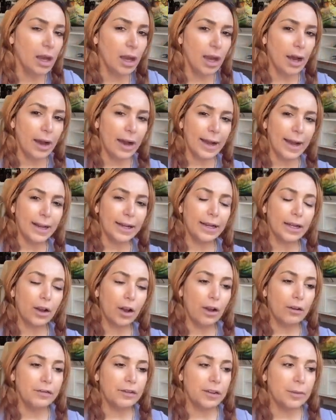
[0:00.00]
I had a
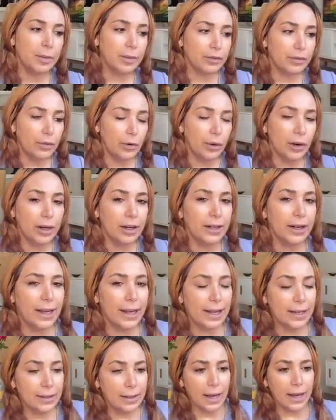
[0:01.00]
coffee before
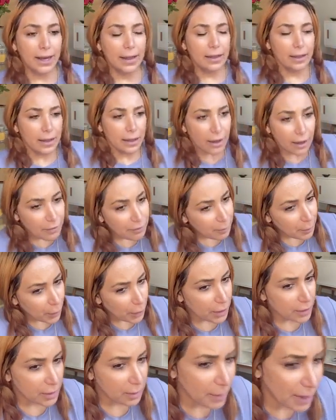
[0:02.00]
and I think I've
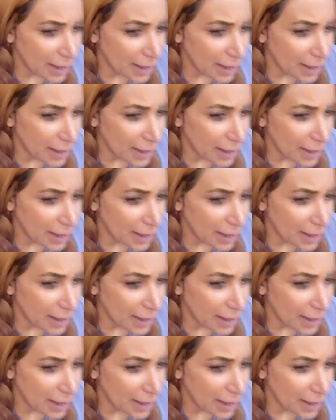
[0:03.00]
burned my